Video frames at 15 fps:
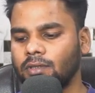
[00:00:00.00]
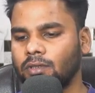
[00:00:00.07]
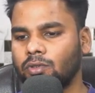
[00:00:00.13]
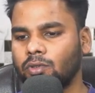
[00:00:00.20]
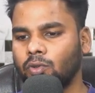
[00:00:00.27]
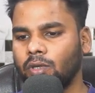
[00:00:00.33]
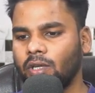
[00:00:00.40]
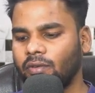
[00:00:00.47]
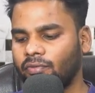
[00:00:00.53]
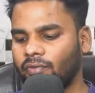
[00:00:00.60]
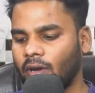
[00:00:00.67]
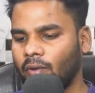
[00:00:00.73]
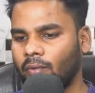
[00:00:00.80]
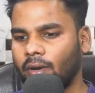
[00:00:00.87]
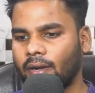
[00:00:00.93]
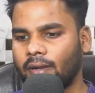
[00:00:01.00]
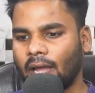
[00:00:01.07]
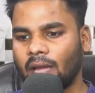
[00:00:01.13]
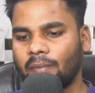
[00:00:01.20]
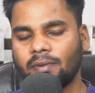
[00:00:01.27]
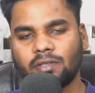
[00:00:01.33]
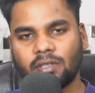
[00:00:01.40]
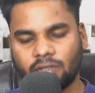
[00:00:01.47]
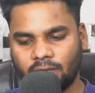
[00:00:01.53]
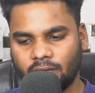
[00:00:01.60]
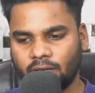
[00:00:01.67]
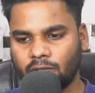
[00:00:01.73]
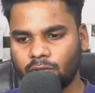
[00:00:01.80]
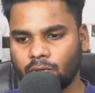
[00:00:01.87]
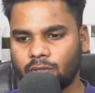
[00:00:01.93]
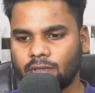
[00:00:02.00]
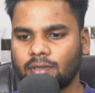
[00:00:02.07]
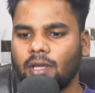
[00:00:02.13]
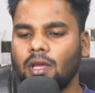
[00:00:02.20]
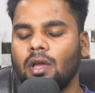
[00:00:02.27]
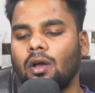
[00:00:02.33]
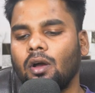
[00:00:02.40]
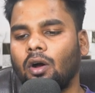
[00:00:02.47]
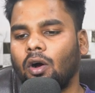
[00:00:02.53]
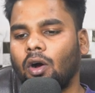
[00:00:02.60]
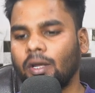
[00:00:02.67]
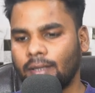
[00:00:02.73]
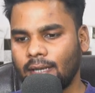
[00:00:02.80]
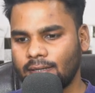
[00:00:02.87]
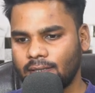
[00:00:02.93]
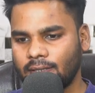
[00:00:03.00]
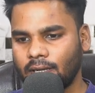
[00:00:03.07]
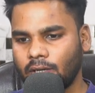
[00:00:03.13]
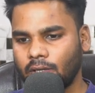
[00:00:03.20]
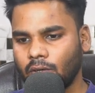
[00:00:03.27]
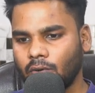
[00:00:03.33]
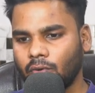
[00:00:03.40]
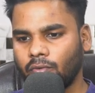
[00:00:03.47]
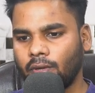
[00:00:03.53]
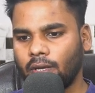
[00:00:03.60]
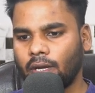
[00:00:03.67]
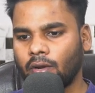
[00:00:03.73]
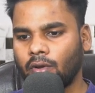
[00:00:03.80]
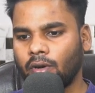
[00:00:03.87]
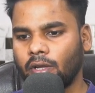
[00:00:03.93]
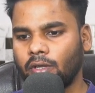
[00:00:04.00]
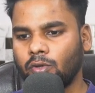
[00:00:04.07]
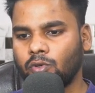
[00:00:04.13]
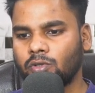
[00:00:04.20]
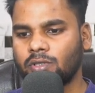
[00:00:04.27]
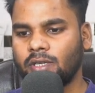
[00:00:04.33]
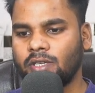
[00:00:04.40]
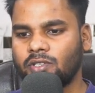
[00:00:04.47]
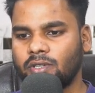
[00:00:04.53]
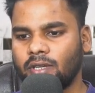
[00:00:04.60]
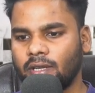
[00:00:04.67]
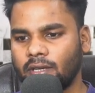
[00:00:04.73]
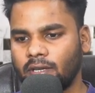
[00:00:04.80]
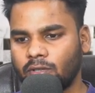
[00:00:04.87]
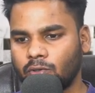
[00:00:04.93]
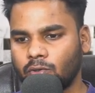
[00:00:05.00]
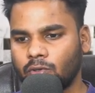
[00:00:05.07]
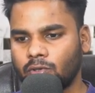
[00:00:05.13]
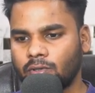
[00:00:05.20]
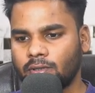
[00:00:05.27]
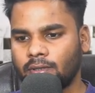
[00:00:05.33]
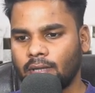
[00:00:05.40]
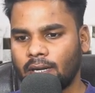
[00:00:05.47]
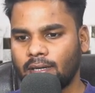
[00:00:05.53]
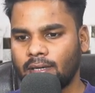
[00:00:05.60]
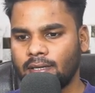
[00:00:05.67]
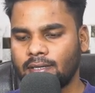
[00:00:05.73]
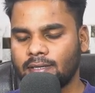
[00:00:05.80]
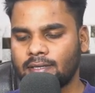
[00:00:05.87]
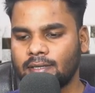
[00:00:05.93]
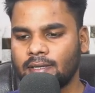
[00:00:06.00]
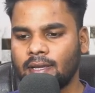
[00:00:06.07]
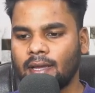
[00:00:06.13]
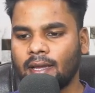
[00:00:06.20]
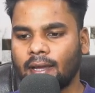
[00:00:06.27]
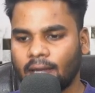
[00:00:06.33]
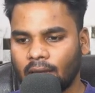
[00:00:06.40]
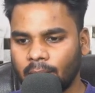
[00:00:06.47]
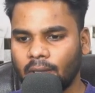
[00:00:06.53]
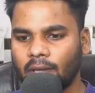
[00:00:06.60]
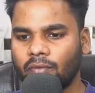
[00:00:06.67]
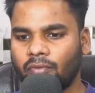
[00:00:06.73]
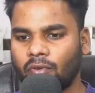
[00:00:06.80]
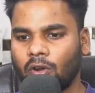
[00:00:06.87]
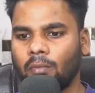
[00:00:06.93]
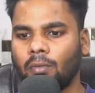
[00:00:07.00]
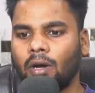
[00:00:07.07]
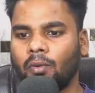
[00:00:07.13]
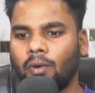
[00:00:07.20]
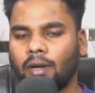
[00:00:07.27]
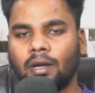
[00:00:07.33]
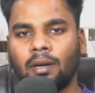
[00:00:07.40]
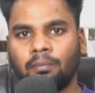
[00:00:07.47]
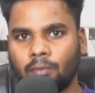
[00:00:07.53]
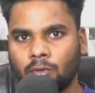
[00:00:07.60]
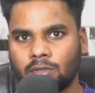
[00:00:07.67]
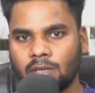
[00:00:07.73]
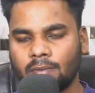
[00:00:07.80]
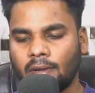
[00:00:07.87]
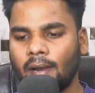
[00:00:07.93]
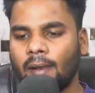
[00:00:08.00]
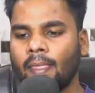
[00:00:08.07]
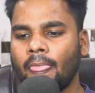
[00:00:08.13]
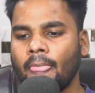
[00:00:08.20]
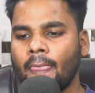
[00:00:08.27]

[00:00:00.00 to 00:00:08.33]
So if our type is string resource, on that scenario, we are gonna use string resource that is coming from our composable,